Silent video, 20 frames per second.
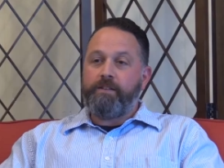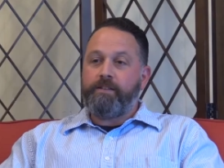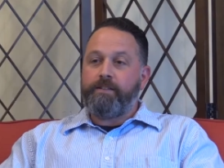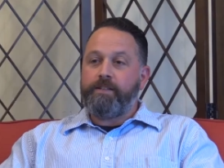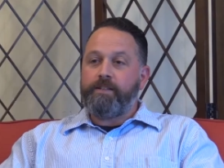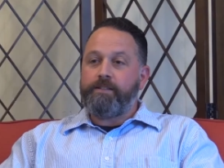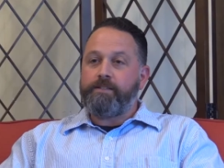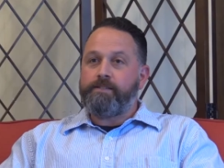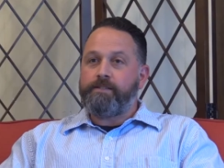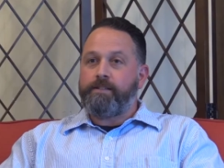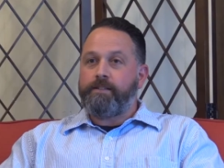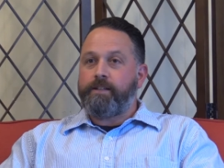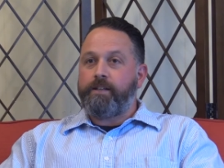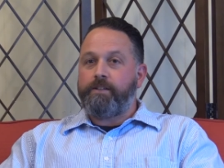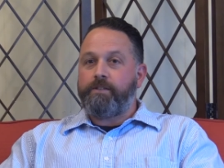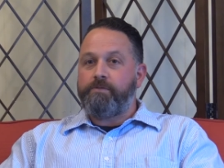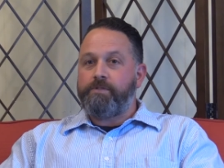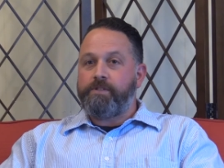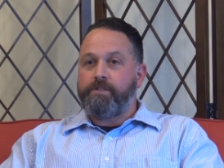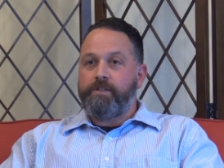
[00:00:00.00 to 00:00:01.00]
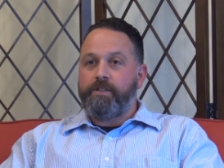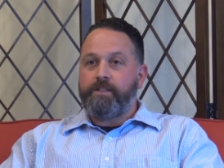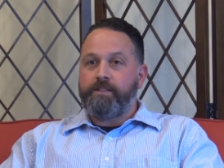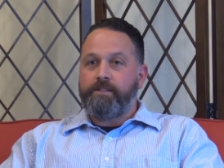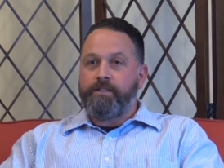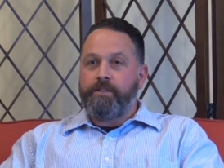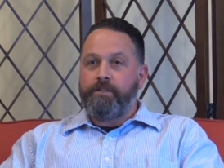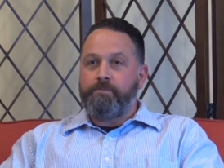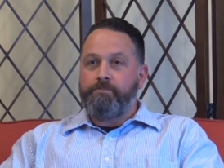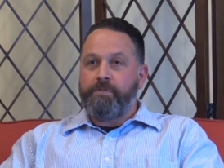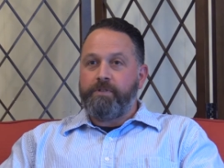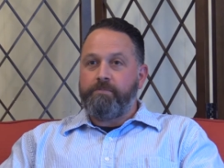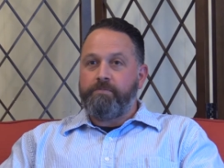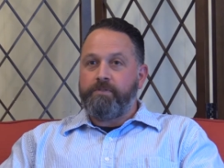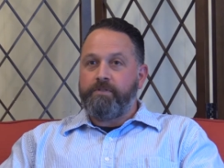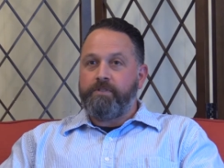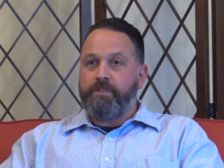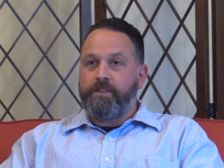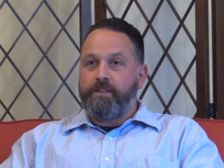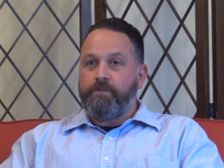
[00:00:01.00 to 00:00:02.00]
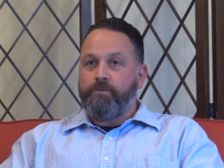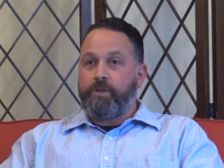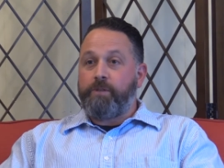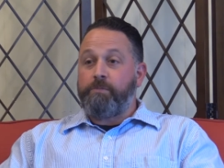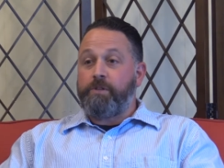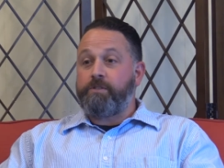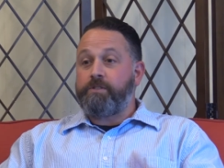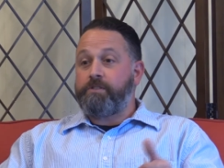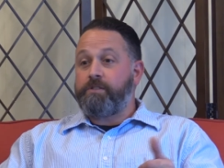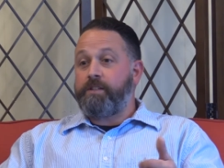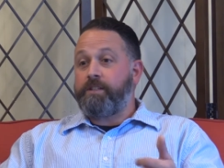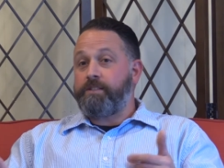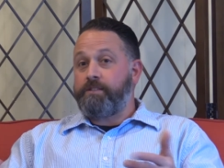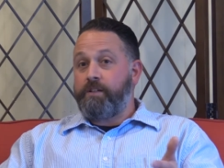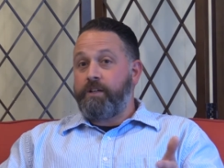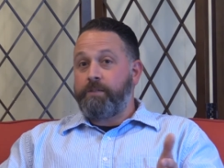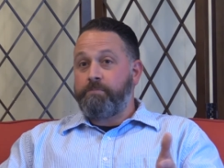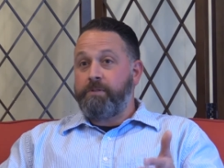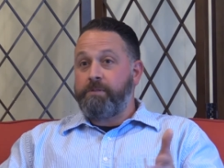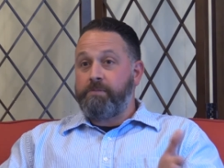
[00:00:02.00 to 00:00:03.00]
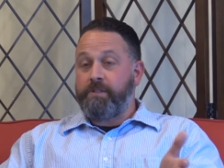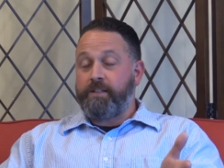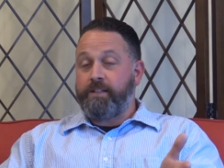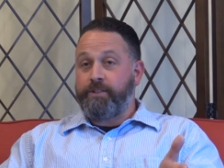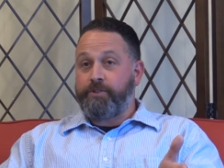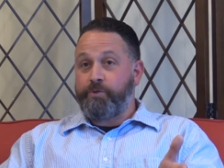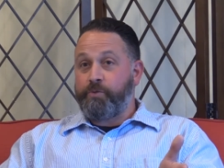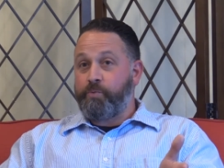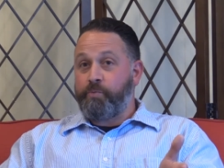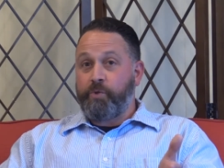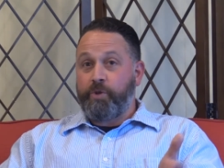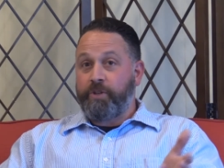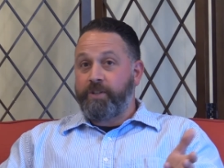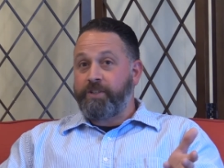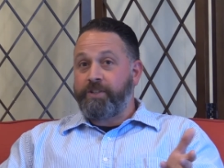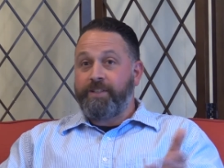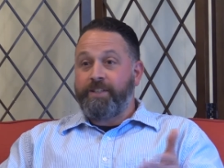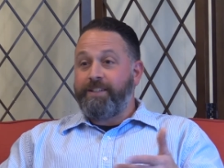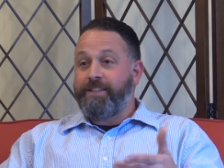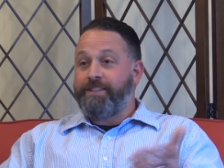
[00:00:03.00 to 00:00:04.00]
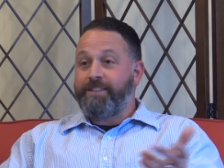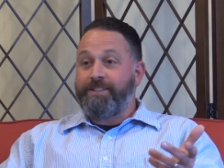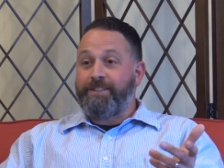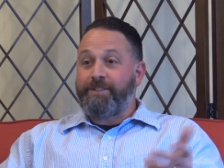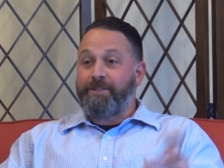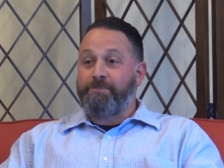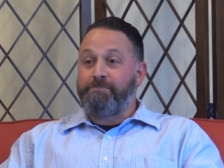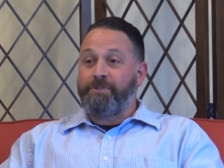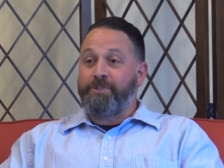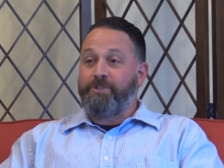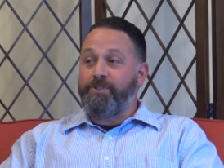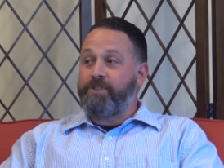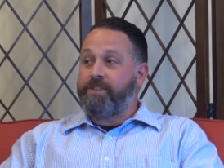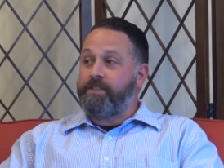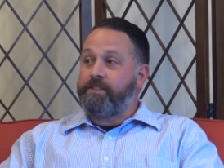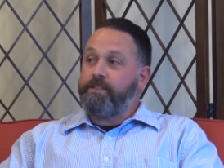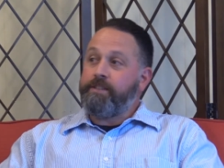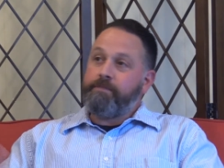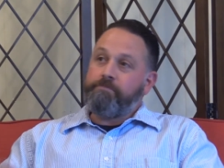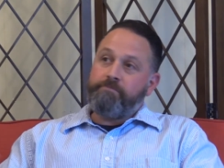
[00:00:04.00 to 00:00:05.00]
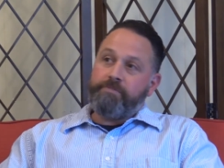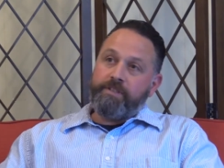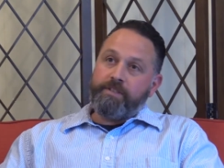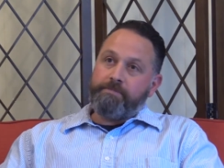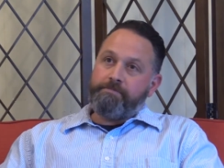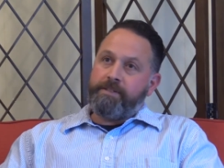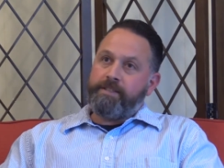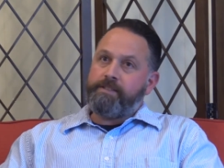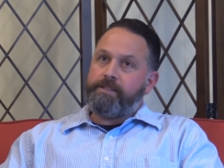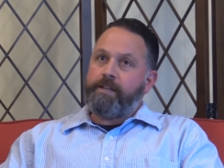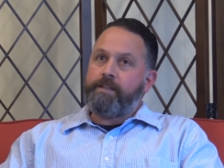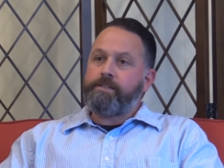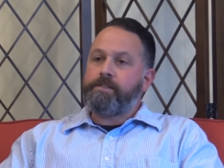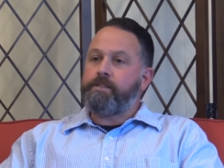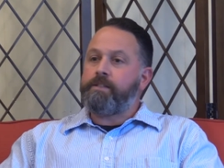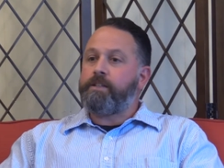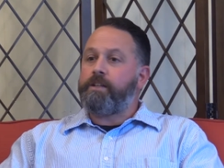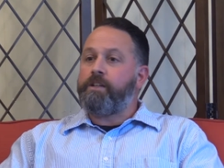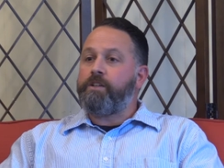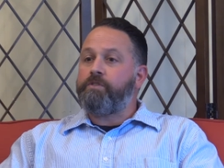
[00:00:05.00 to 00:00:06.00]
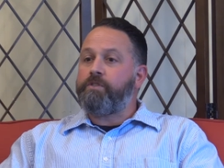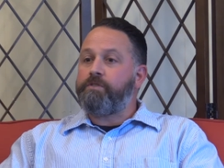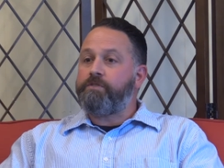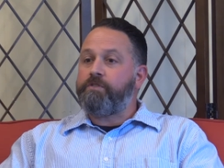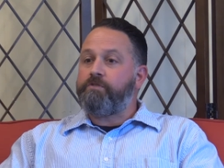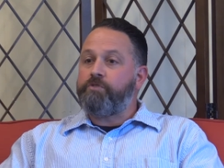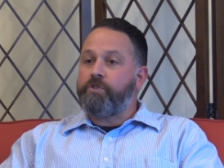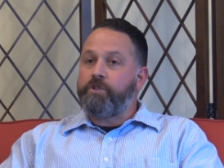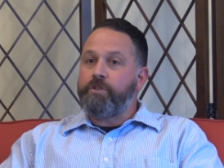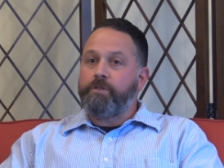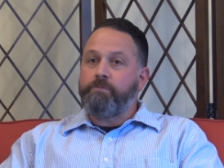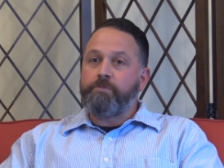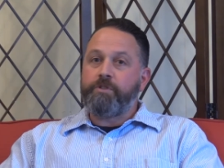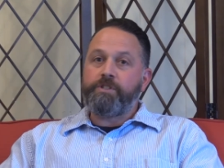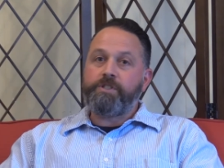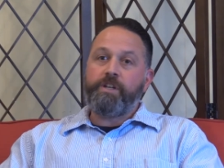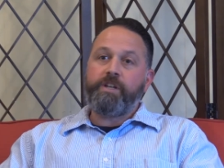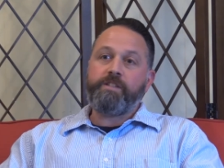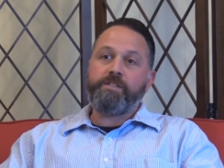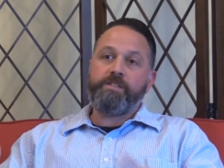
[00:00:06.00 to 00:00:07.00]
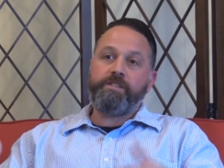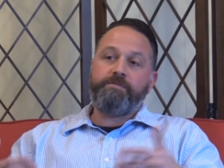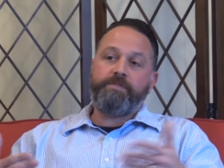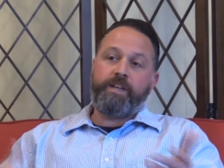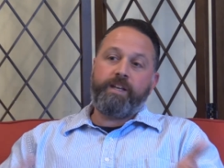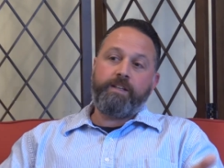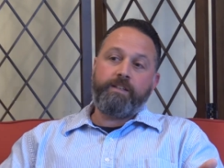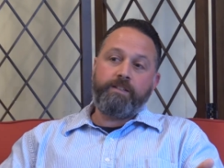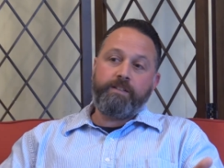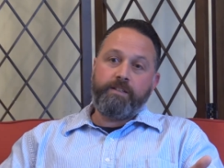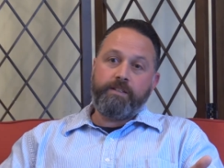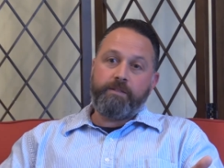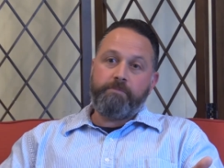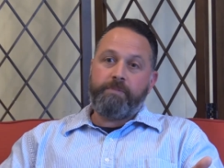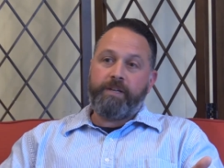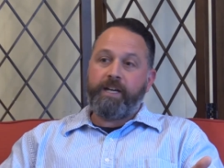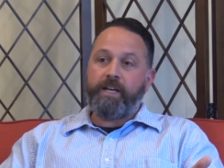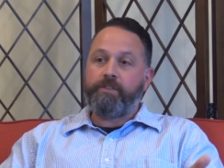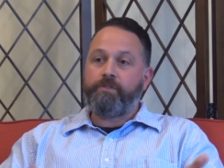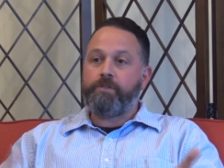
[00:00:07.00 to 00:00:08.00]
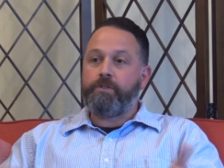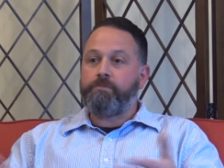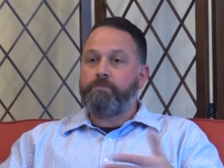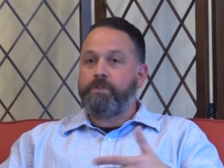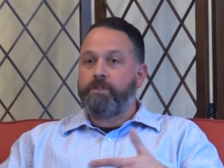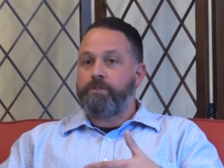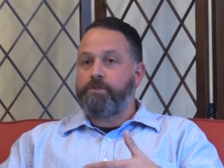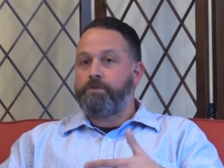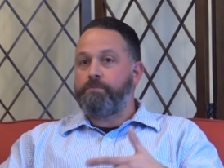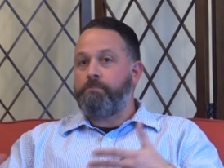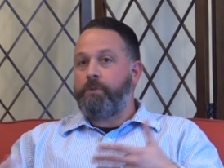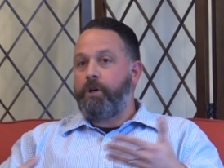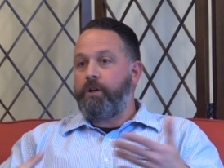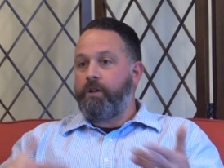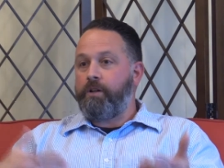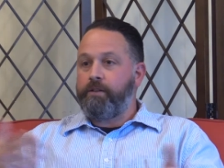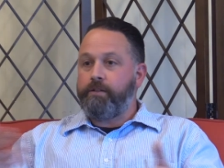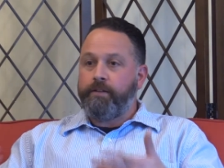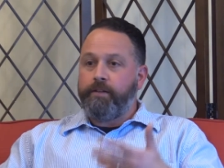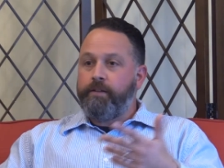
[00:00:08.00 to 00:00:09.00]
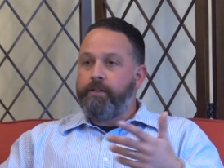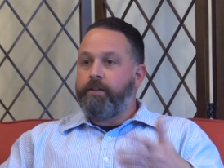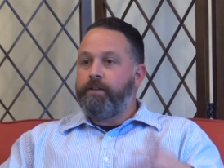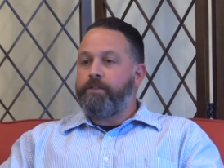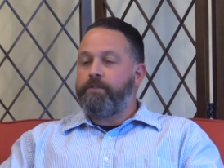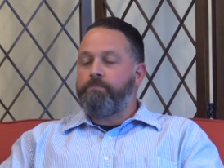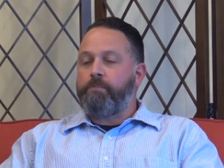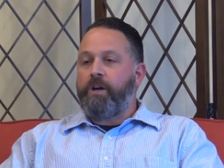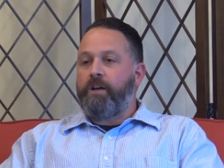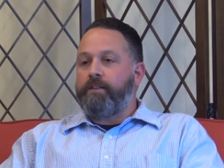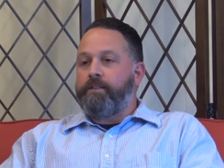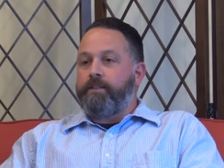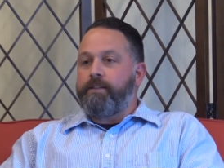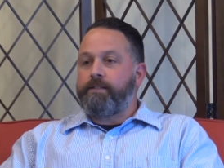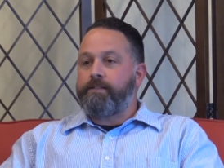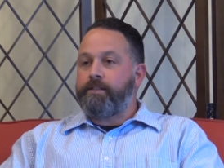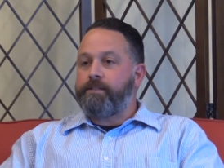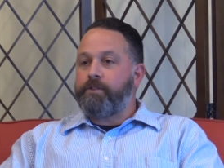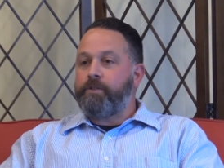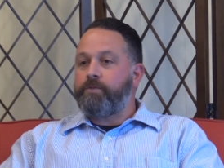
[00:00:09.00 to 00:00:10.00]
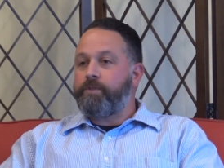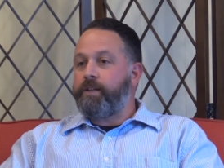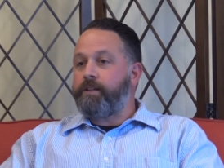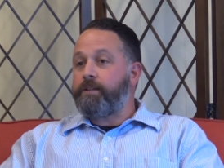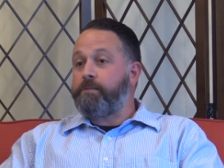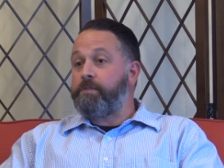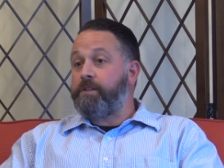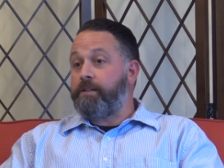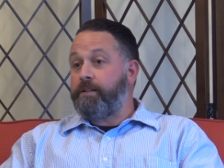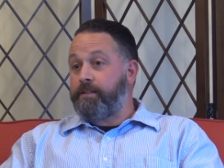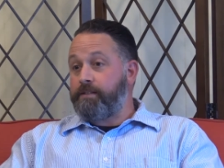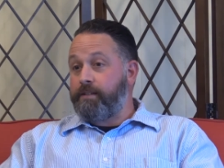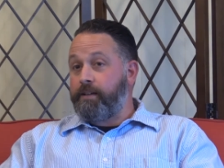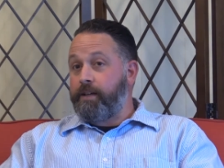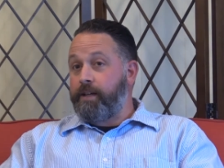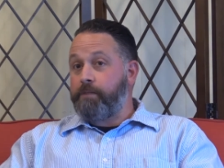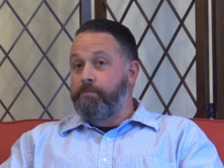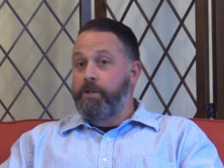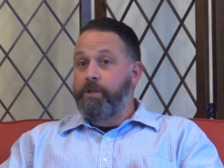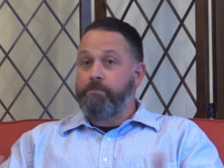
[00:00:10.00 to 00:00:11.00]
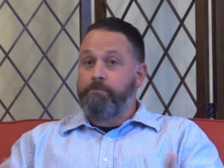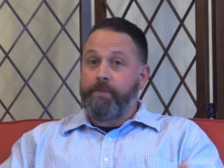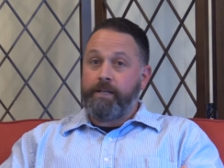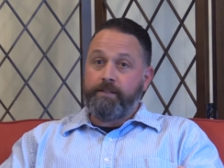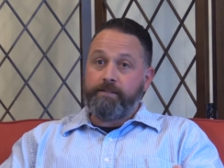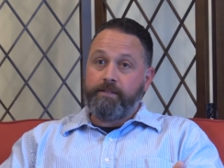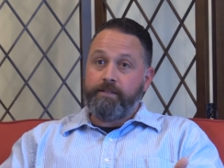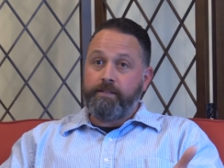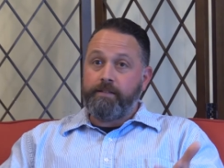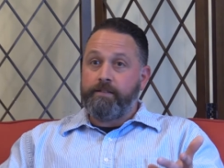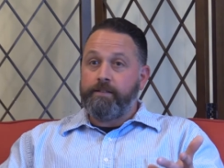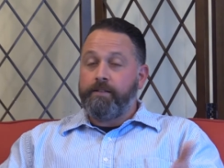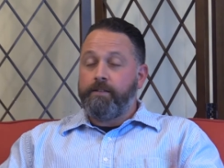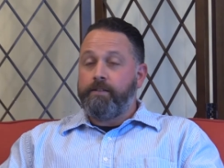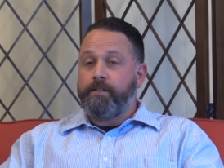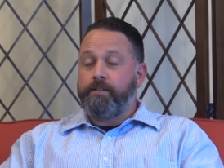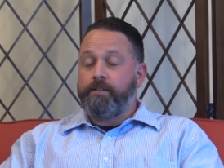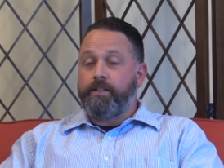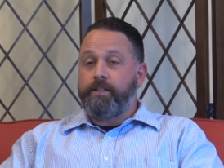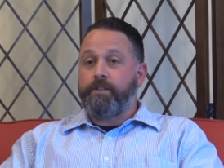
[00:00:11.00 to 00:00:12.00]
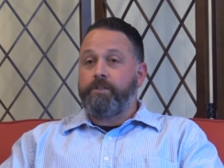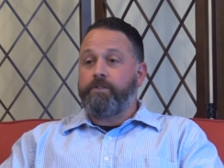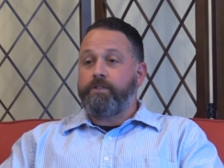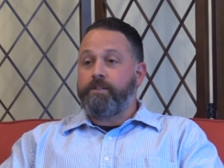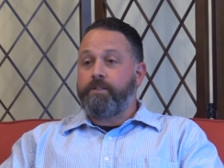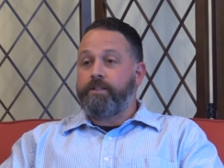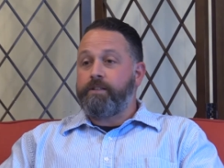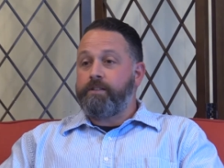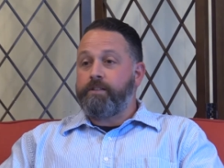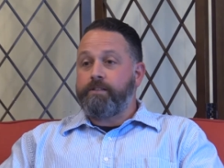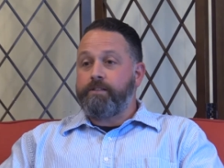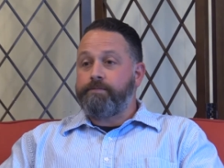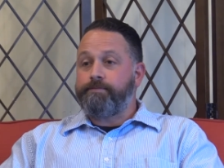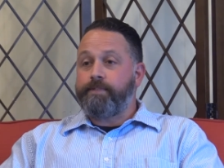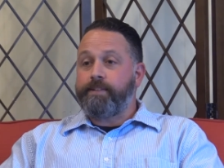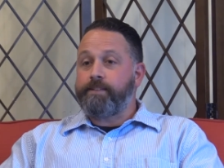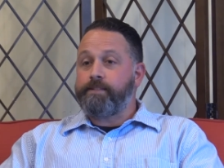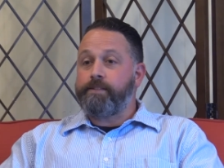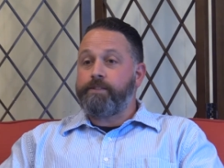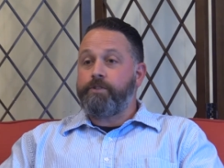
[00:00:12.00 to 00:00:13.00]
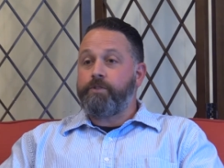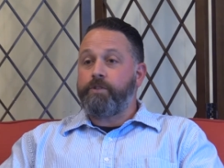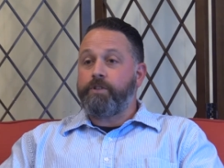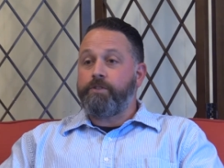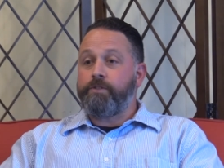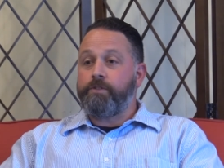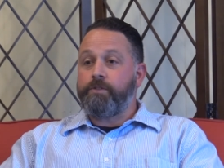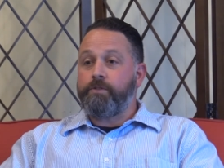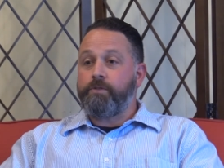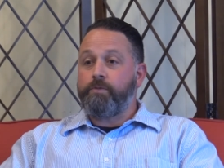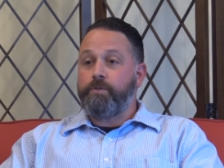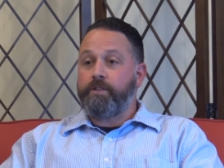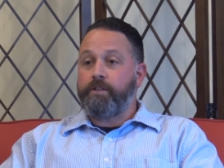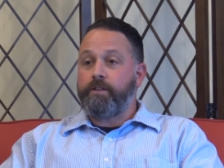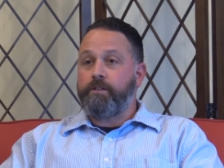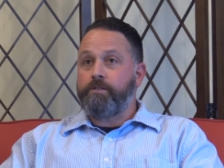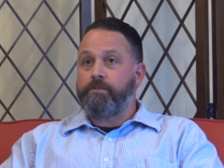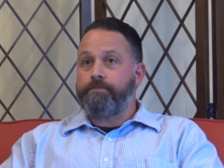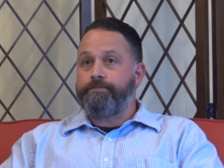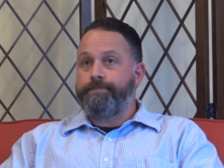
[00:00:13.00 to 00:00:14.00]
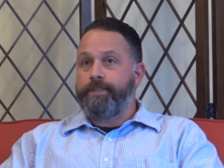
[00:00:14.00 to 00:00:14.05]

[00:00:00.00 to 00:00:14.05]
things. Like I always try to tell people. Well, I'm always trying to talk people out of doing work. But you can just by changing the color of a room or changing a vanity in a bathroom. Small things that don't take up a lot of time, aren't messy. Or things that you can do without